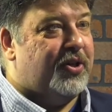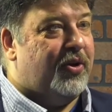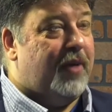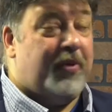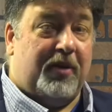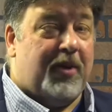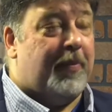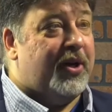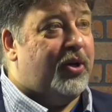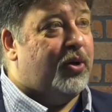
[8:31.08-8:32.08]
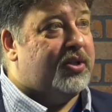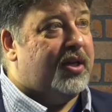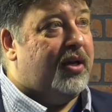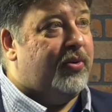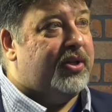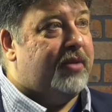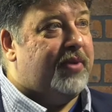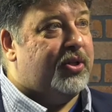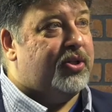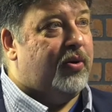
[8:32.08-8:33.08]
So I put him up in a hotel. We did a
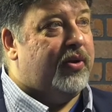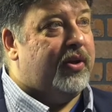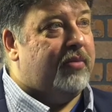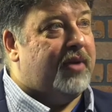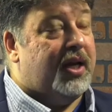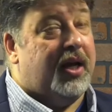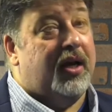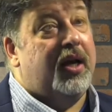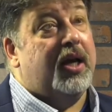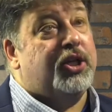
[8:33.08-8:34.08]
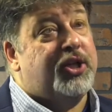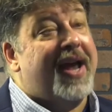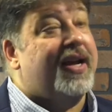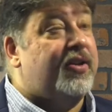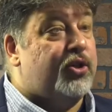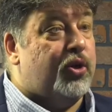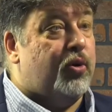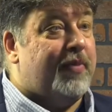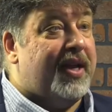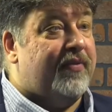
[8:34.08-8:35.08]
big show with him. Jackie the
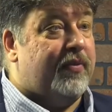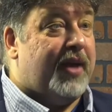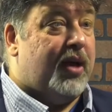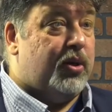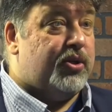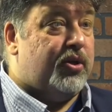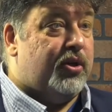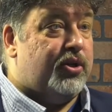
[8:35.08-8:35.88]
Joke Man from the Howard Stern